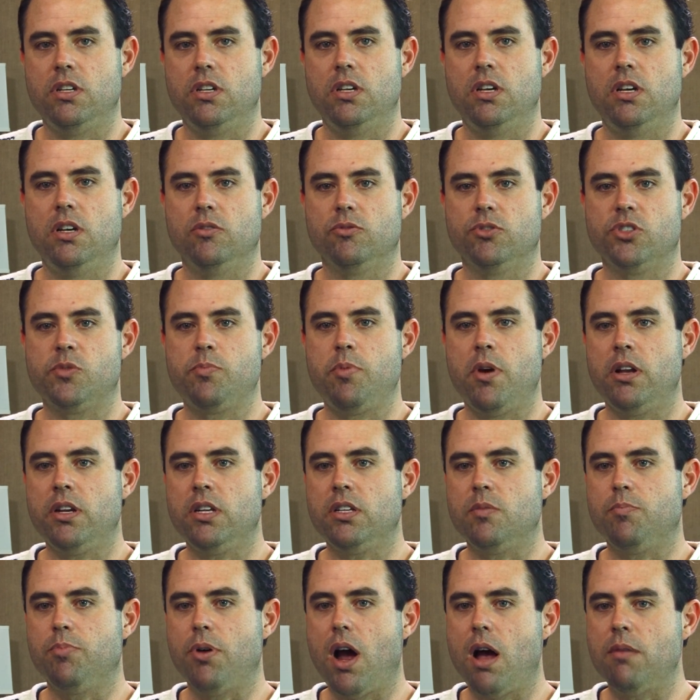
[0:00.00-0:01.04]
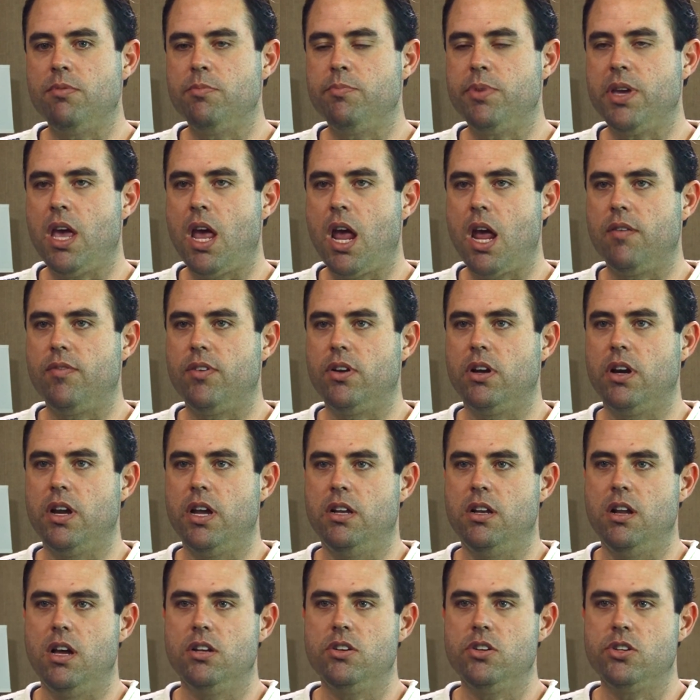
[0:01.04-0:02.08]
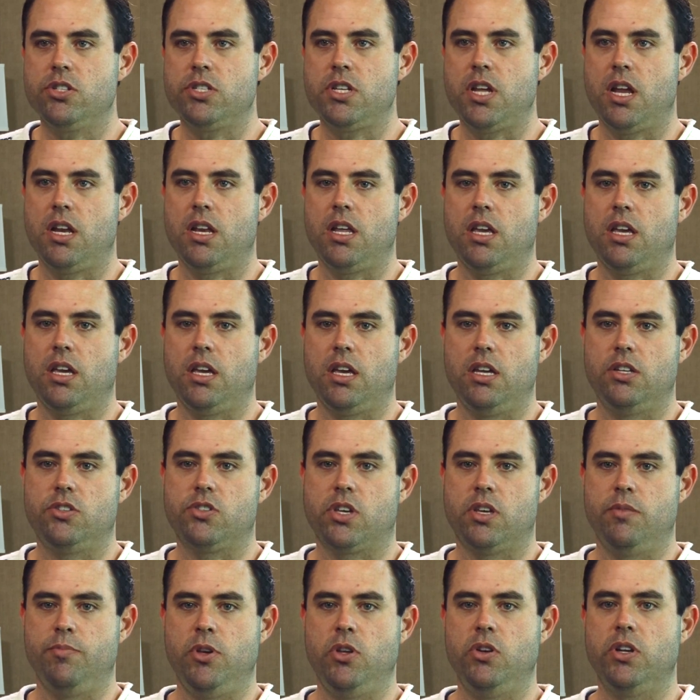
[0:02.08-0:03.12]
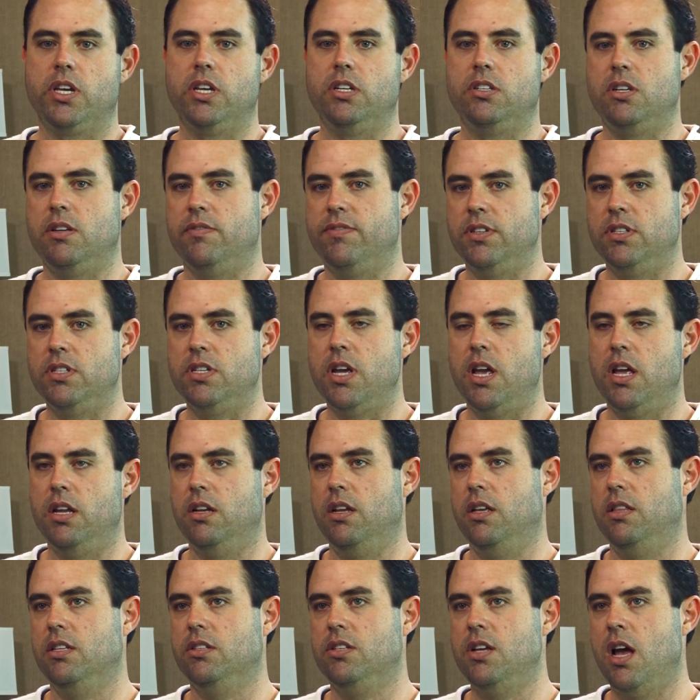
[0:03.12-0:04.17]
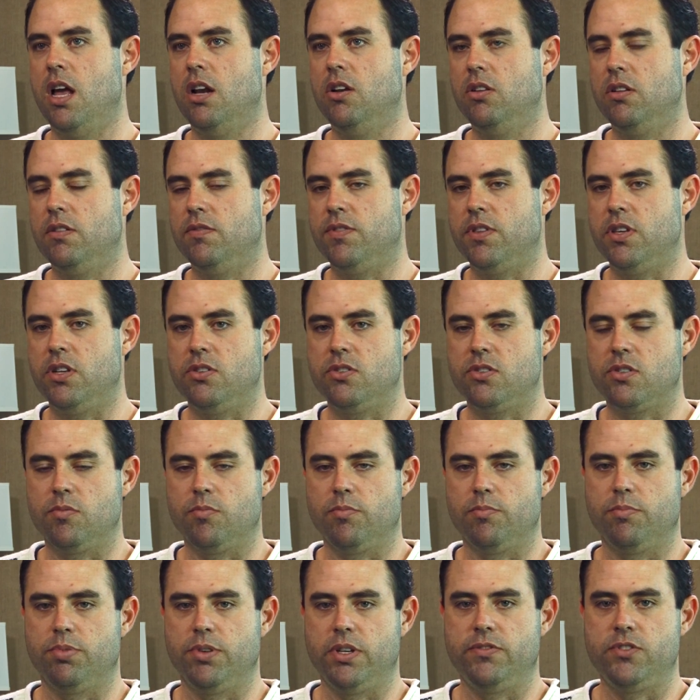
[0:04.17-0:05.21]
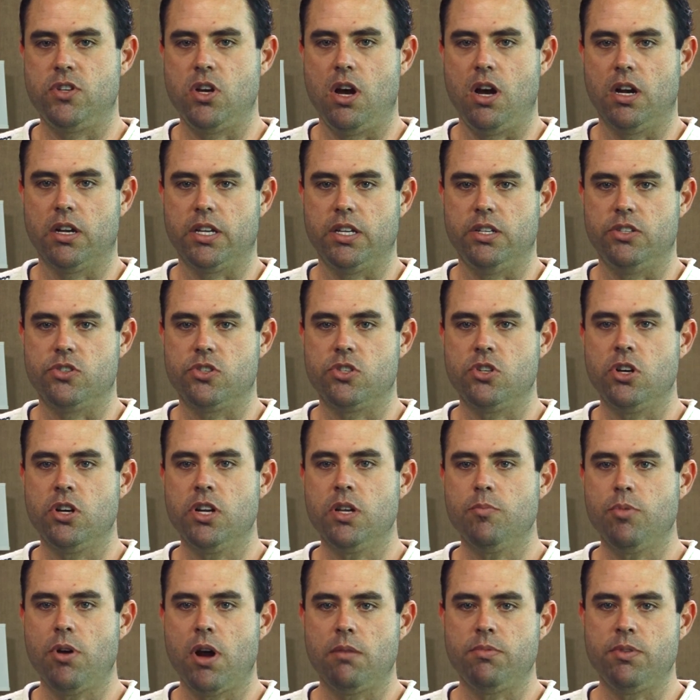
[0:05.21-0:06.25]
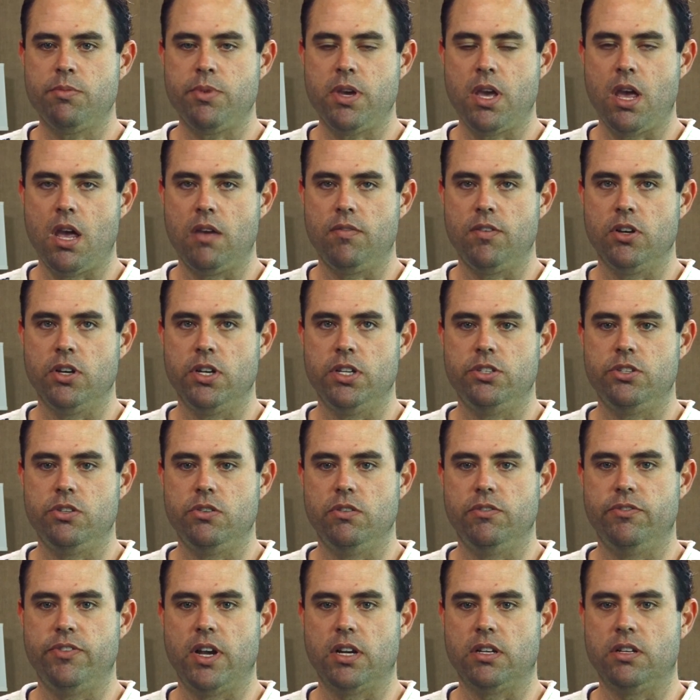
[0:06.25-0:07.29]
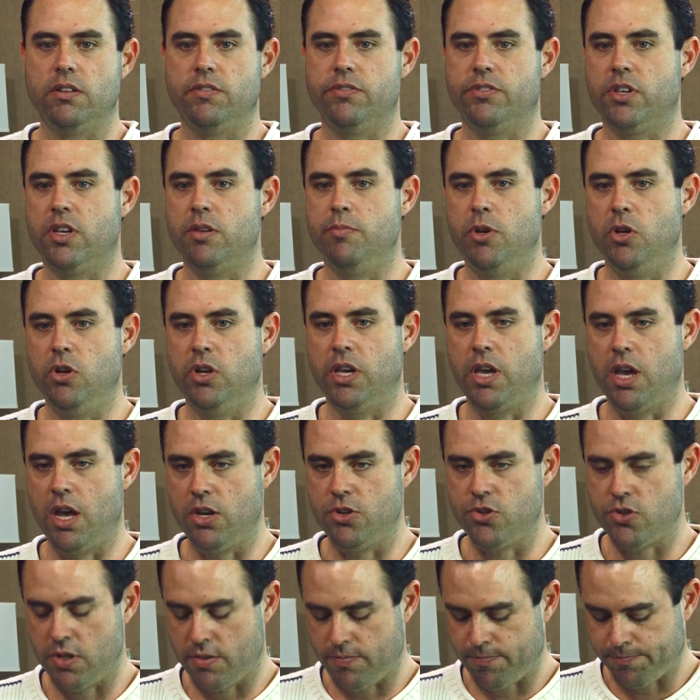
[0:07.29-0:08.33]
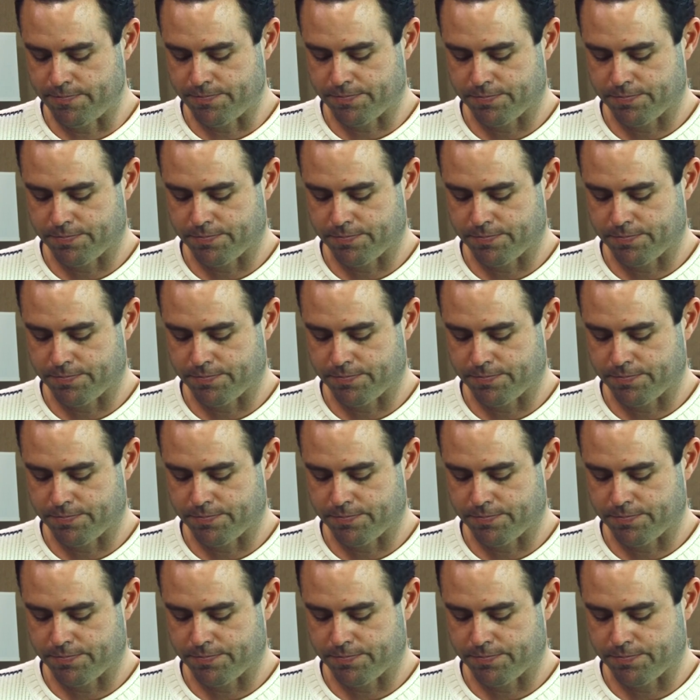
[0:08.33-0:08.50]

responding to problem behavior and understanding its communicative intent. And the title of this brief talk is Turning Problem Behavior into Effective Communication.